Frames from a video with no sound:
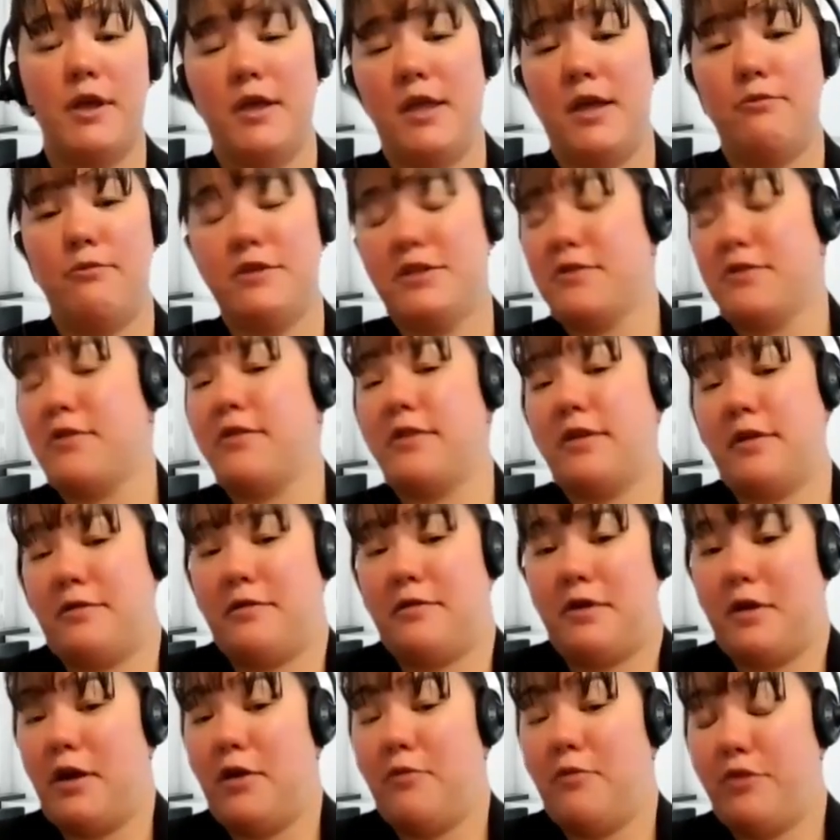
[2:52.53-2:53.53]
And we saw that
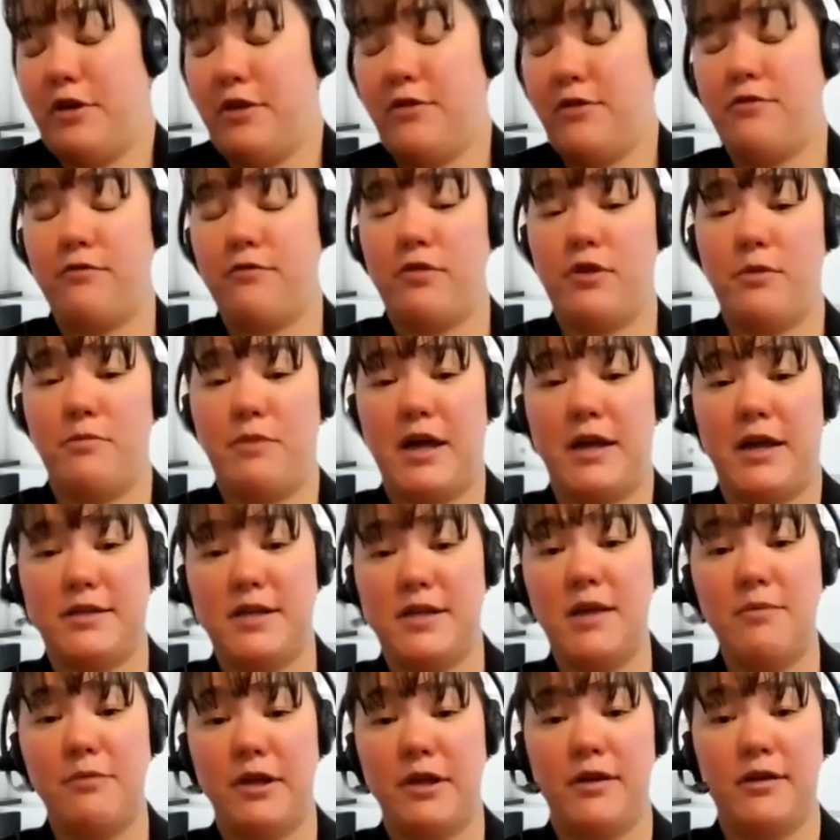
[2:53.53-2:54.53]
a bit through the
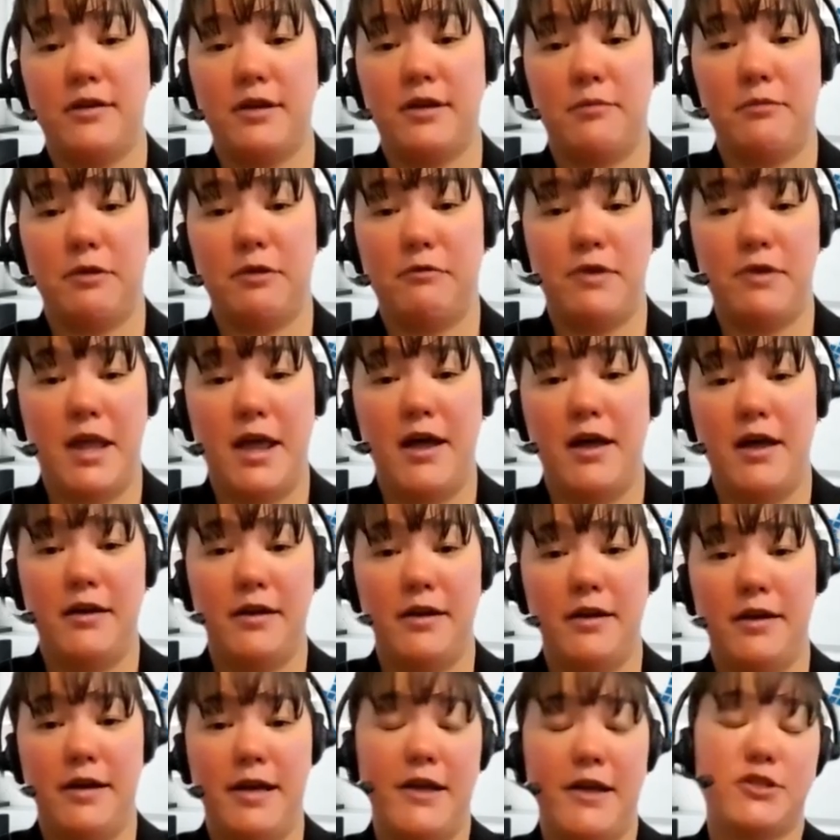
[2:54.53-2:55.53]
pandemic. I mean, we had
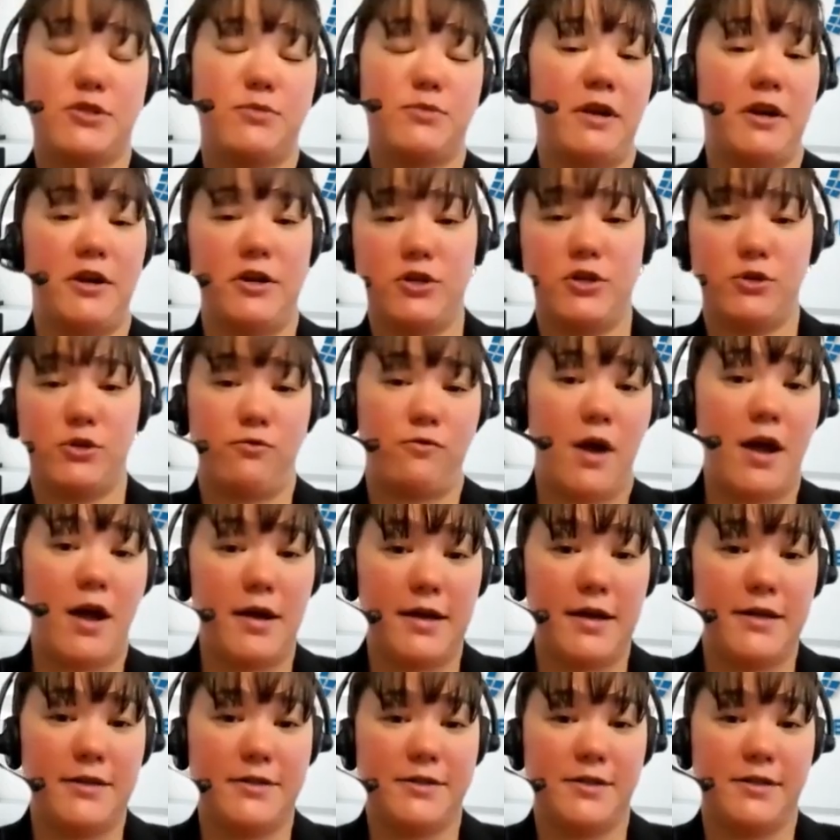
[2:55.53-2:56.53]
an exponential
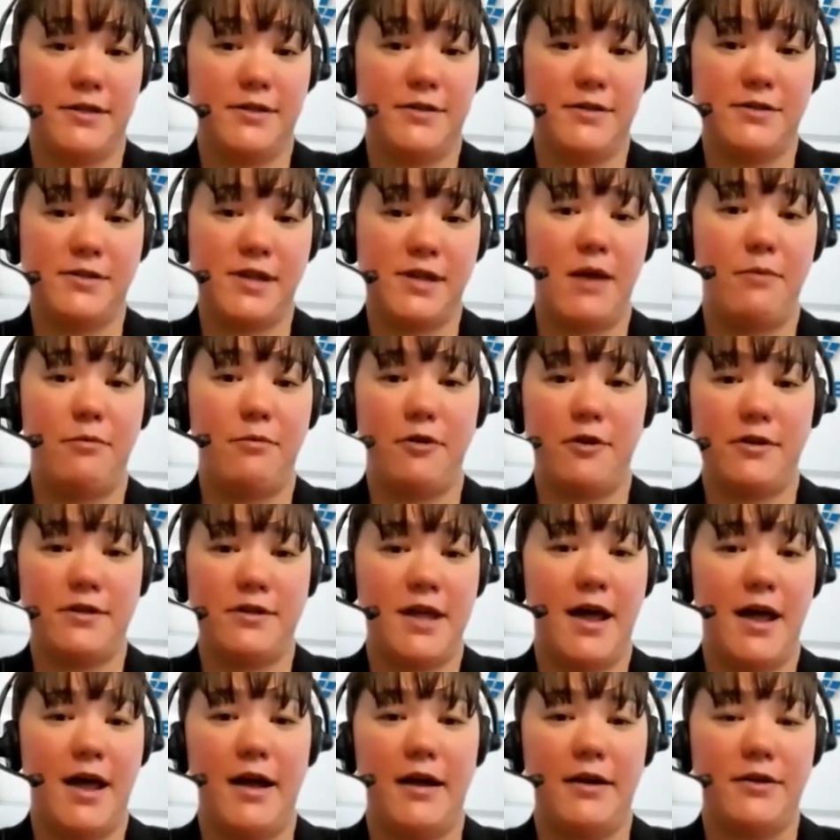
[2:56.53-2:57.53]
rise in cyber
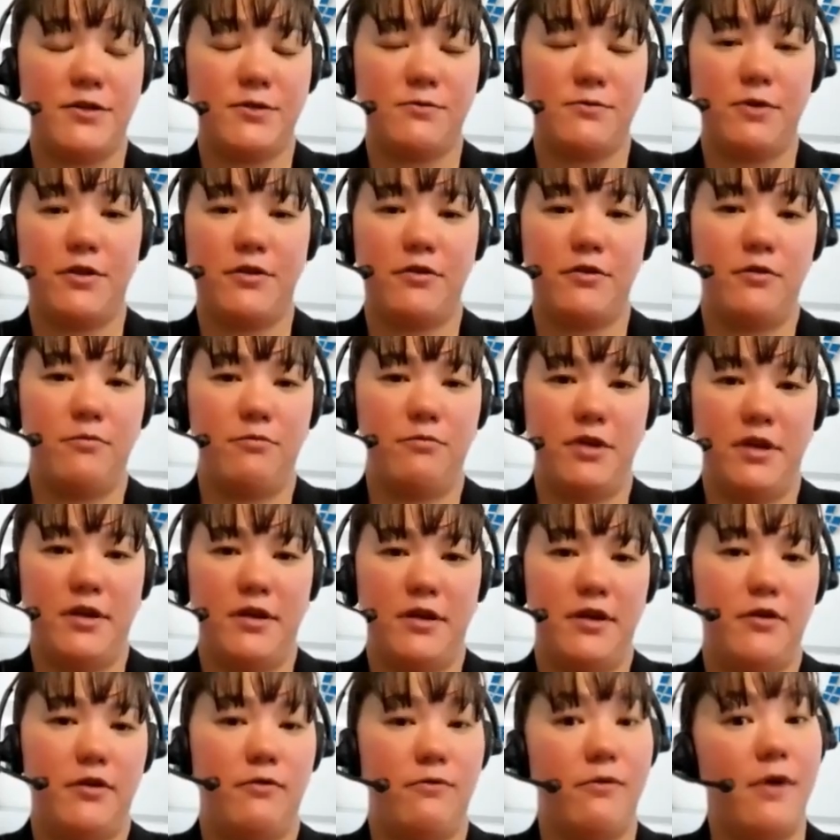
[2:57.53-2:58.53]
attacks, whether it
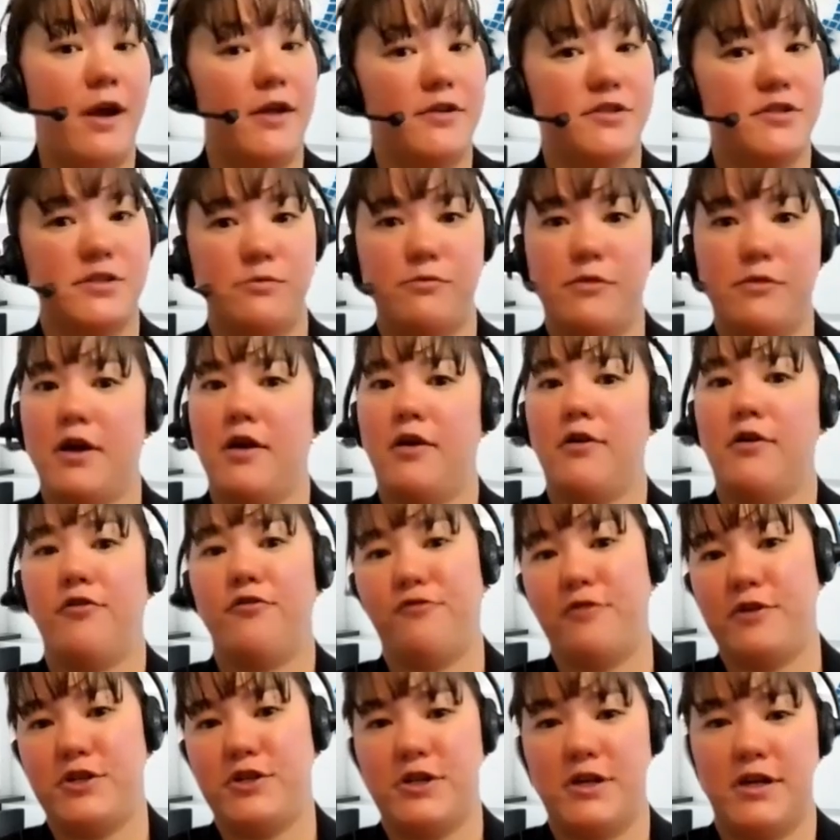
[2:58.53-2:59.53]
be, ransomware or
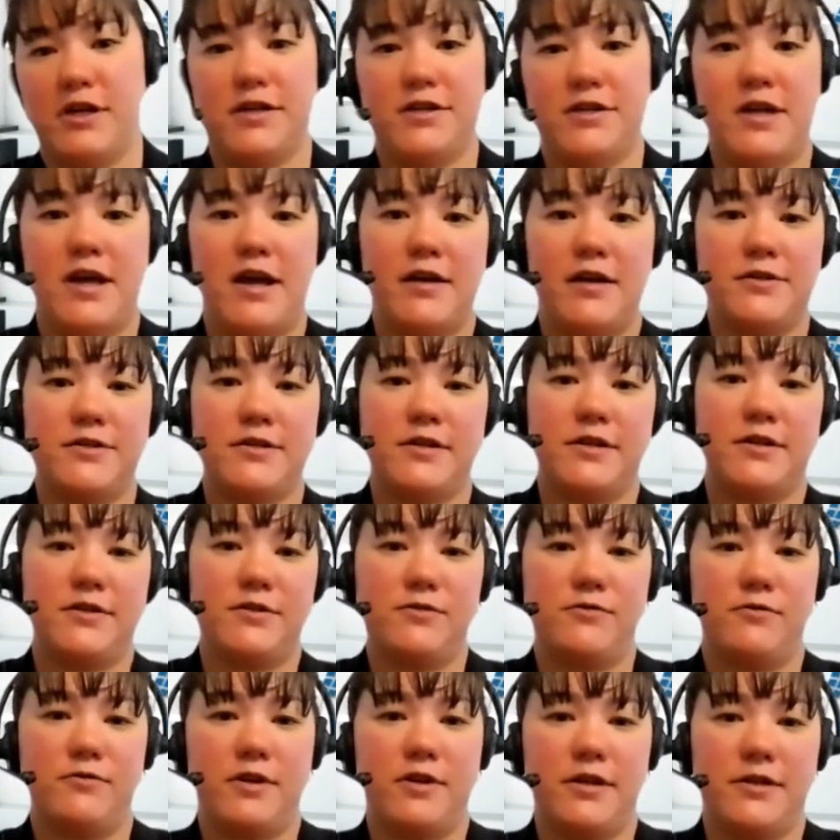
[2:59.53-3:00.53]
phishing attacks
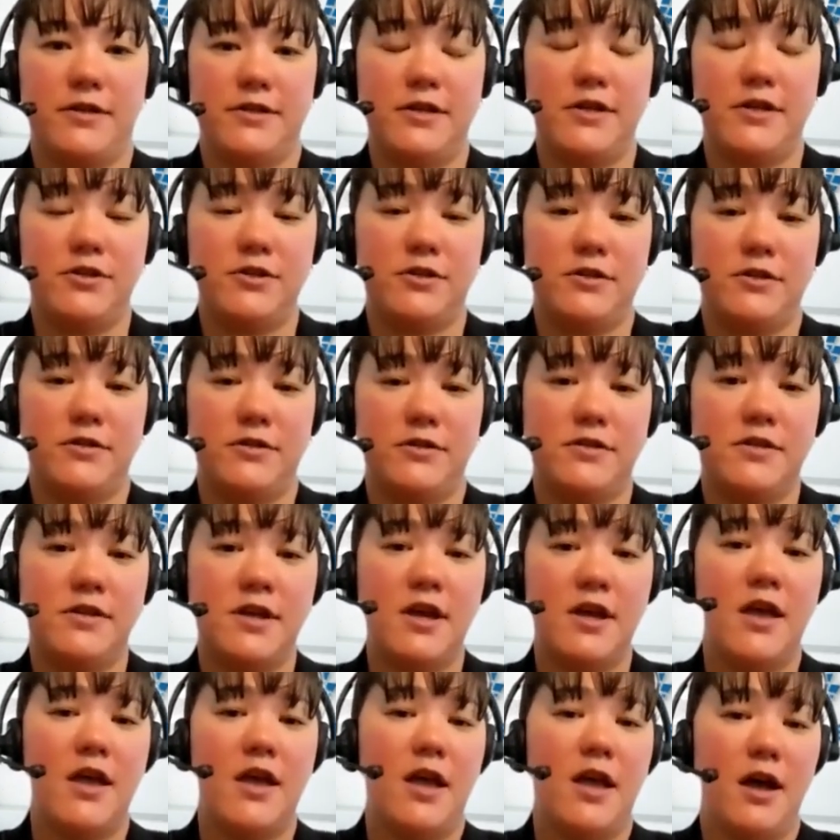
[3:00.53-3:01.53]
against organizations
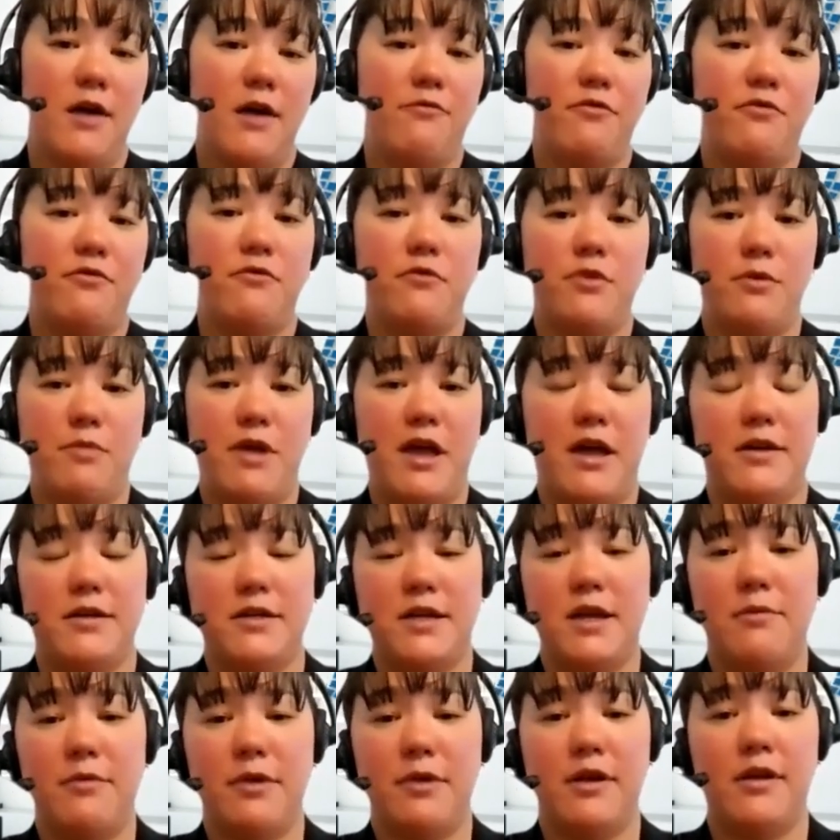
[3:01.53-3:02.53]
through the
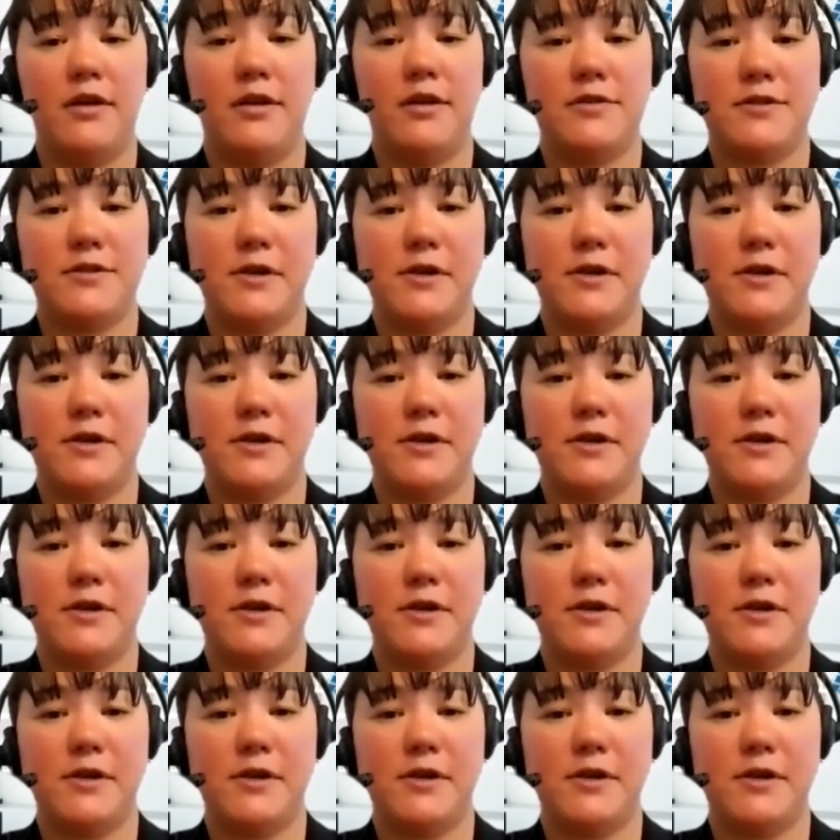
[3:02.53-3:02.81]
pandemic.